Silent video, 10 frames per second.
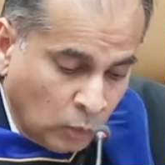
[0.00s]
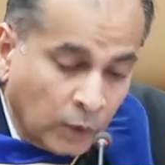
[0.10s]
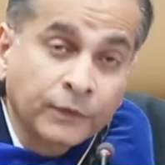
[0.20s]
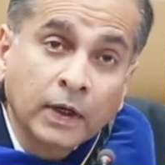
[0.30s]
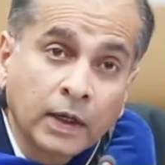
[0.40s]

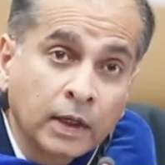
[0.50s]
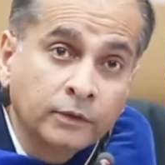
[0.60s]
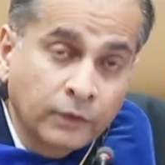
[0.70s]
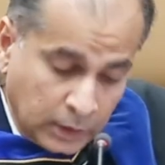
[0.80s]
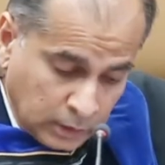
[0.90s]
What the
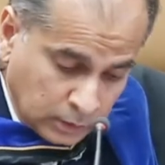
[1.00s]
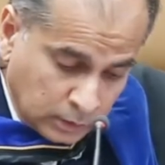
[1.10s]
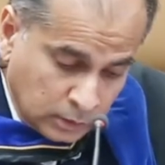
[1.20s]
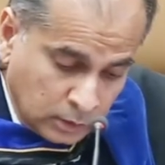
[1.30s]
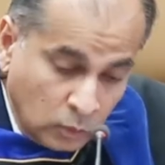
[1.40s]
herd
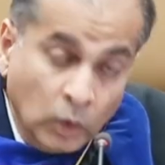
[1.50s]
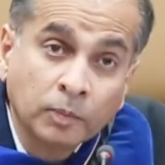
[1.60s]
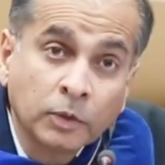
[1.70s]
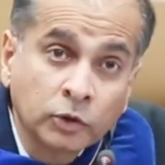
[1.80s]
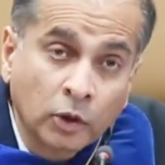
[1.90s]
thinks,
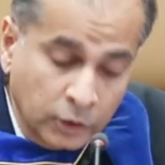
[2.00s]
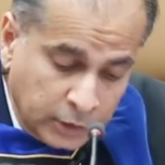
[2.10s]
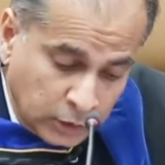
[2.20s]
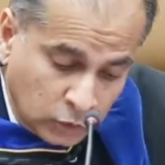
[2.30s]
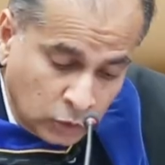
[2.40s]
what
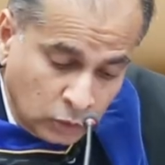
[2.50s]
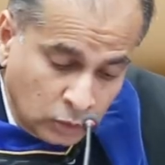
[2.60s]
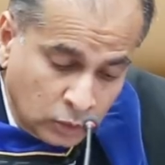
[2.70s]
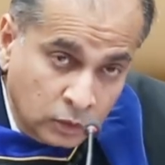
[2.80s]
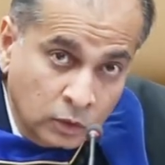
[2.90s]
majorities
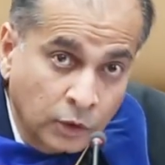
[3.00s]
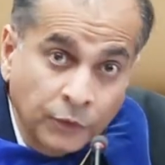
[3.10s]
choose,